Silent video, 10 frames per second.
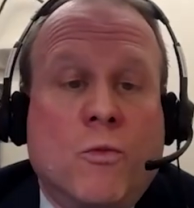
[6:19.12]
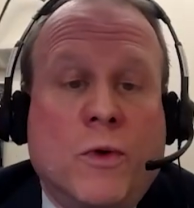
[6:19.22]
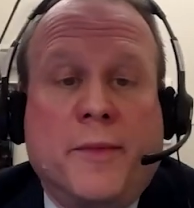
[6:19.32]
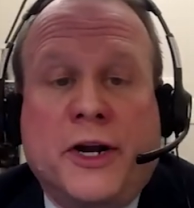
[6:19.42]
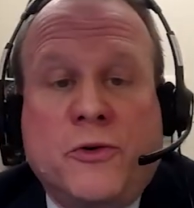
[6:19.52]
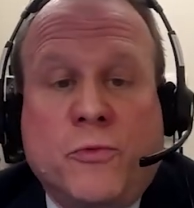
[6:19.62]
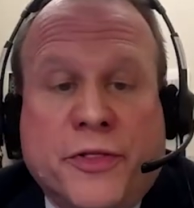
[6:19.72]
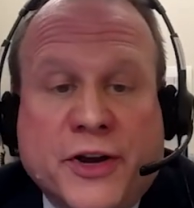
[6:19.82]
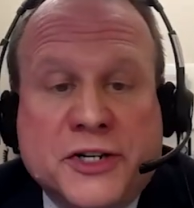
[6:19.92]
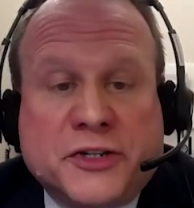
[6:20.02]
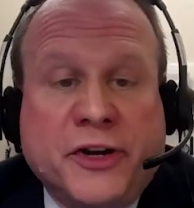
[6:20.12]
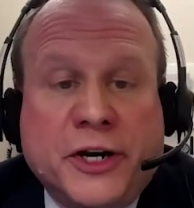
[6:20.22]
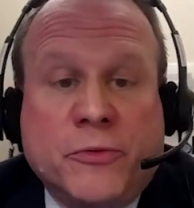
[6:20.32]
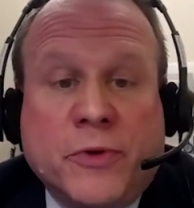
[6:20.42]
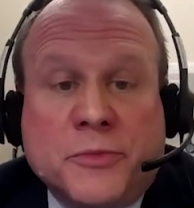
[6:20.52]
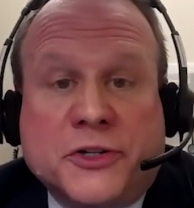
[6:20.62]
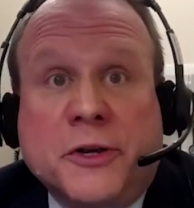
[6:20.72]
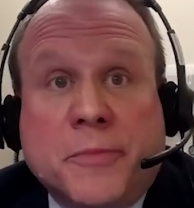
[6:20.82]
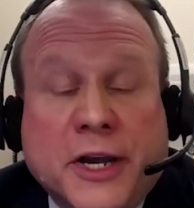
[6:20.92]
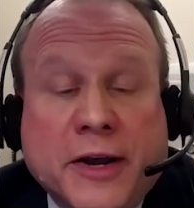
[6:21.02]
Women with isolated REM
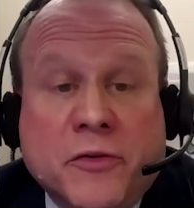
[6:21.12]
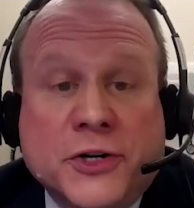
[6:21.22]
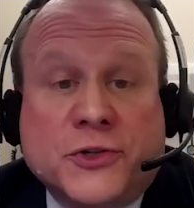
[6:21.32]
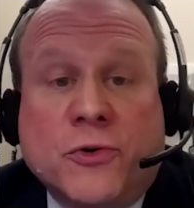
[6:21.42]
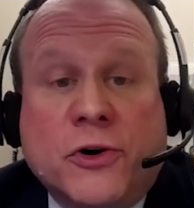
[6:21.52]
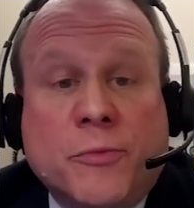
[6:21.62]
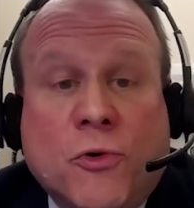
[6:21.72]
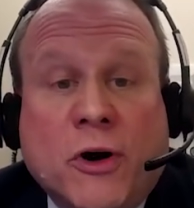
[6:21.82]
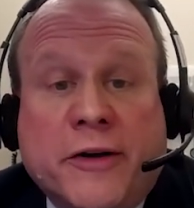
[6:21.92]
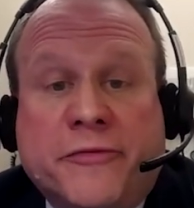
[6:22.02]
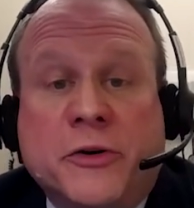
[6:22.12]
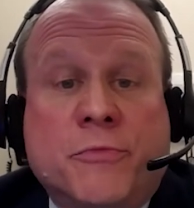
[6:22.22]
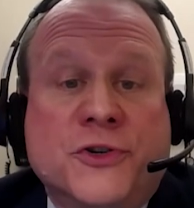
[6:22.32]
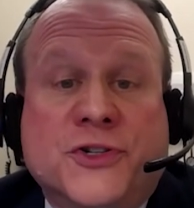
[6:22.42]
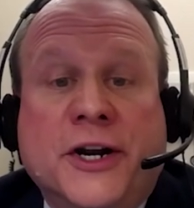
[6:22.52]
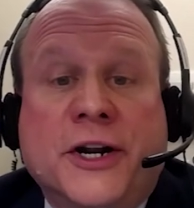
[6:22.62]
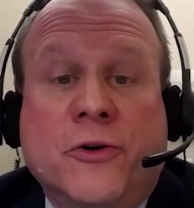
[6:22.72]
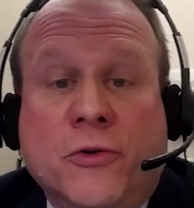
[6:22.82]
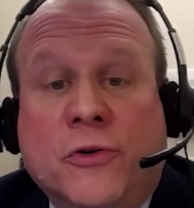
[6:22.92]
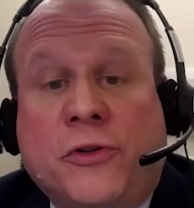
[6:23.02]
sleep behavior disorder more often presented
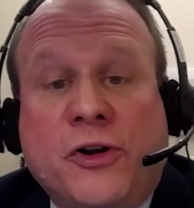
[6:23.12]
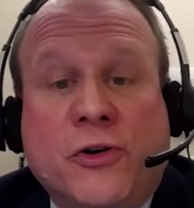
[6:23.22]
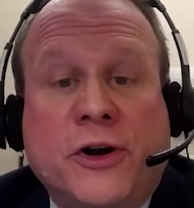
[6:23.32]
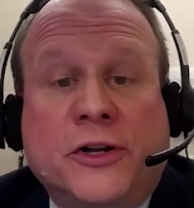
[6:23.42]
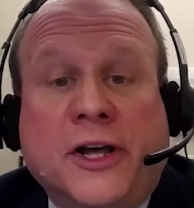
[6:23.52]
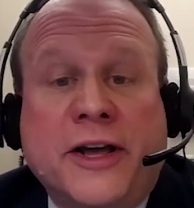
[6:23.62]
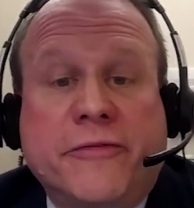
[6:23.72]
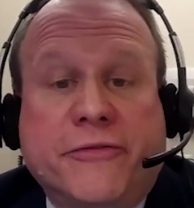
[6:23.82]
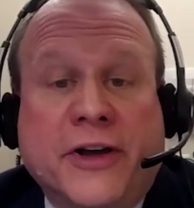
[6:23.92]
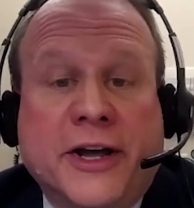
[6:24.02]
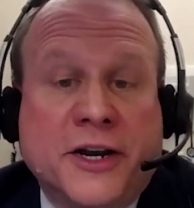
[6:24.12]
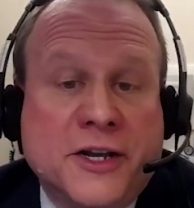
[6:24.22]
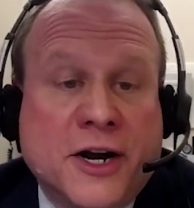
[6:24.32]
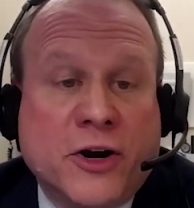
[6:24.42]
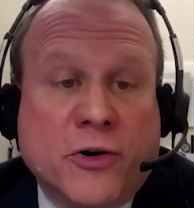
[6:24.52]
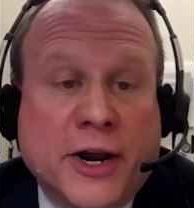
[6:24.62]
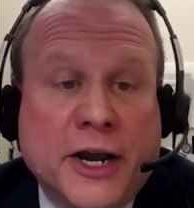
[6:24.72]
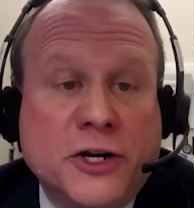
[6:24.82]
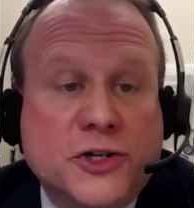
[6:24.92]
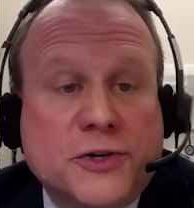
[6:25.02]
earlier in life at a younger
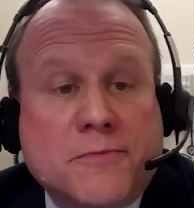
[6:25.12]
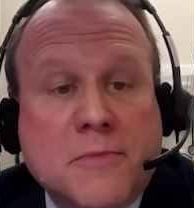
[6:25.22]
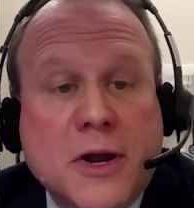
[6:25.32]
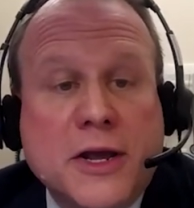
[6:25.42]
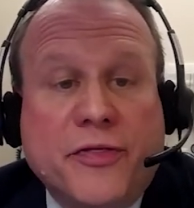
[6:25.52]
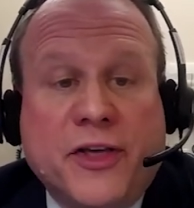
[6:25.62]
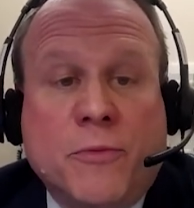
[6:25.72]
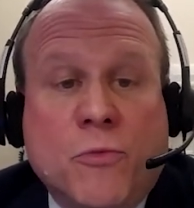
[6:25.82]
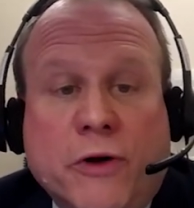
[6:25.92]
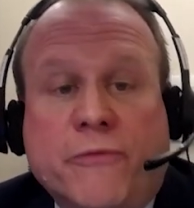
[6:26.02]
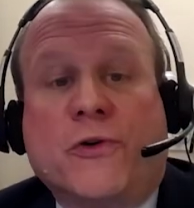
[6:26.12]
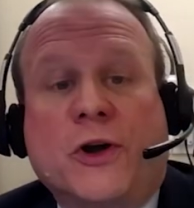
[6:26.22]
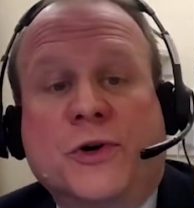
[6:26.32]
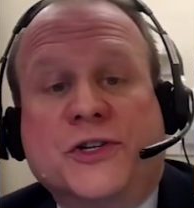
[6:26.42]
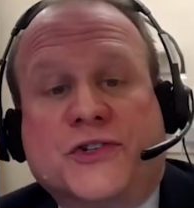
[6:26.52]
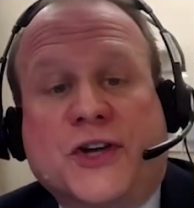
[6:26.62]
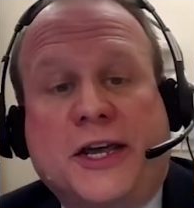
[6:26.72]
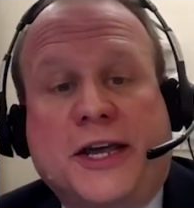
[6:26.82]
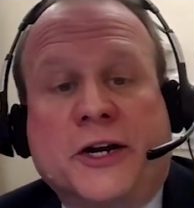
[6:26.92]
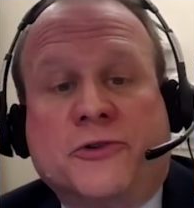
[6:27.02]
age. They had more frequent
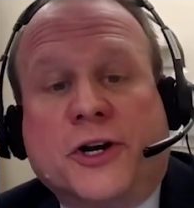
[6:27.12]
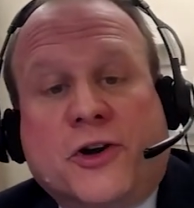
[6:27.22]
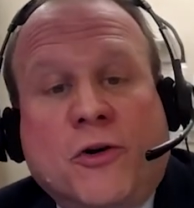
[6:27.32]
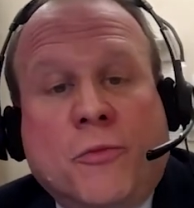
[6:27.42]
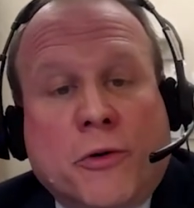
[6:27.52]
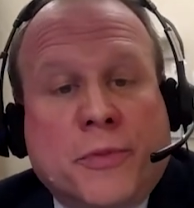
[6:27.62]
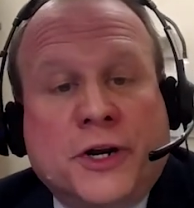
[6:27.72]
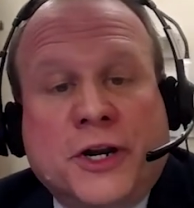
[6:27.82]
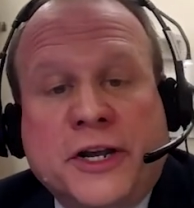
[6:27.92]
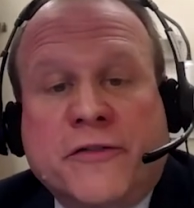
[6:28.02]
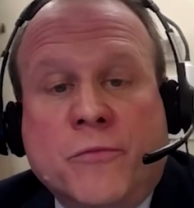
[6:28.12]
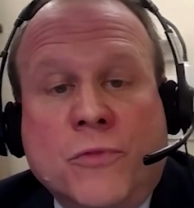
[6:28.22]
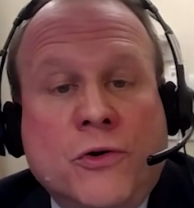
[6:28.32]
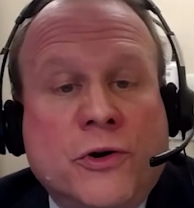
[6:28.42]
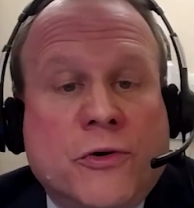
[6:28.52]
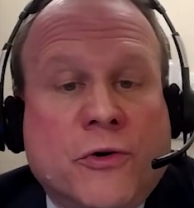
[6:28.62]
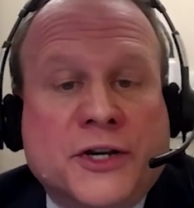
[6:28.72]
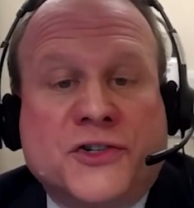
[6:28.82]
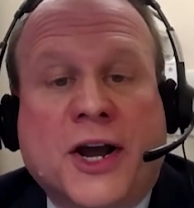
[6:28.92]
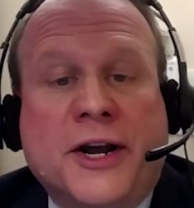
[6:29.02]
psychiatric comorbidity of mood or
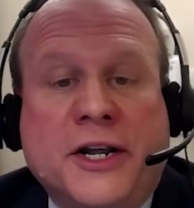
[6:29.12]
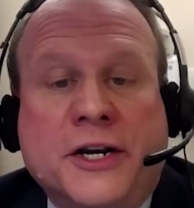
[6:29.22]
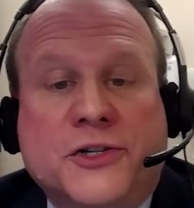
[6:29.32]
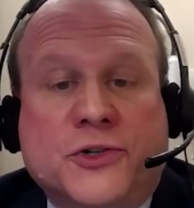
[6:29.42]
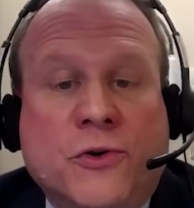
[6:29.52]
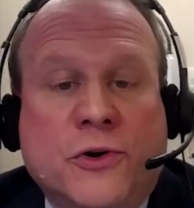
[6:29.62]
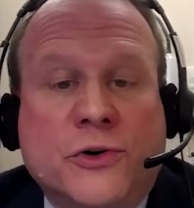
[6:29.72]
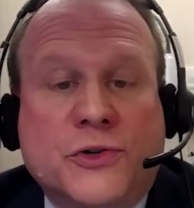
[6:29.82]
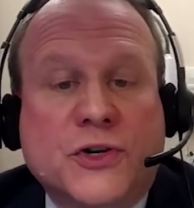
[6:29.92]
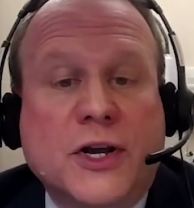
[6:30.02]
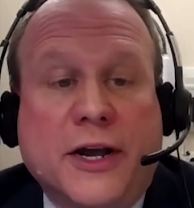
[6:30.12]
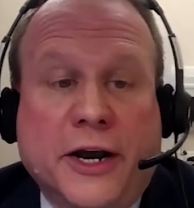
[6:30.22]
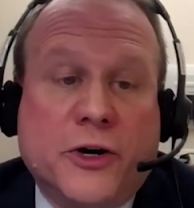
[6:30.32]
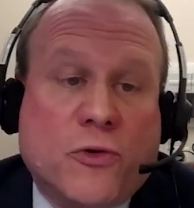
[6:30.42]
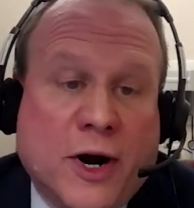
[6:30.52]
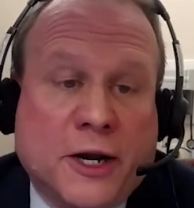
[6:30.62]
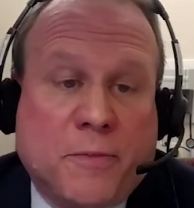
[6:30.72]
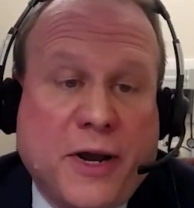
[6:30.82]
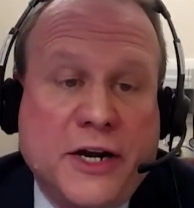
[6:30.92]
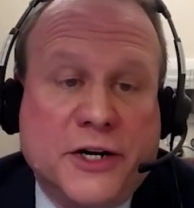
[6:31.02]
anxiety disorders and chronic
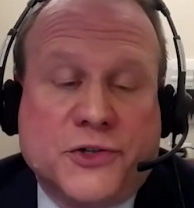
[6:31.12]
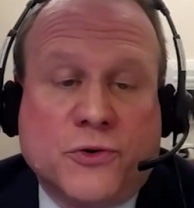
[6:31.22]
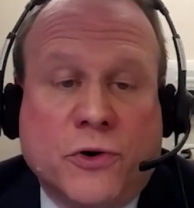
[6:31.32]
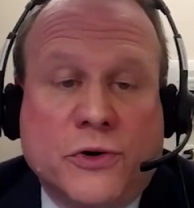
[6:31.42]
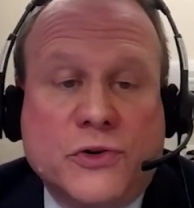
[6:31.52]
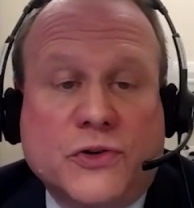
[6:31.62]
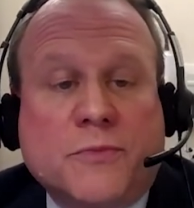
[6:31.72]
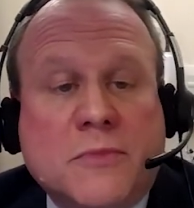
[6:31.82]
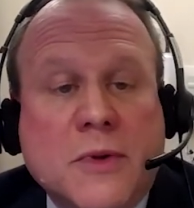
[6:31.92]
pain disorders,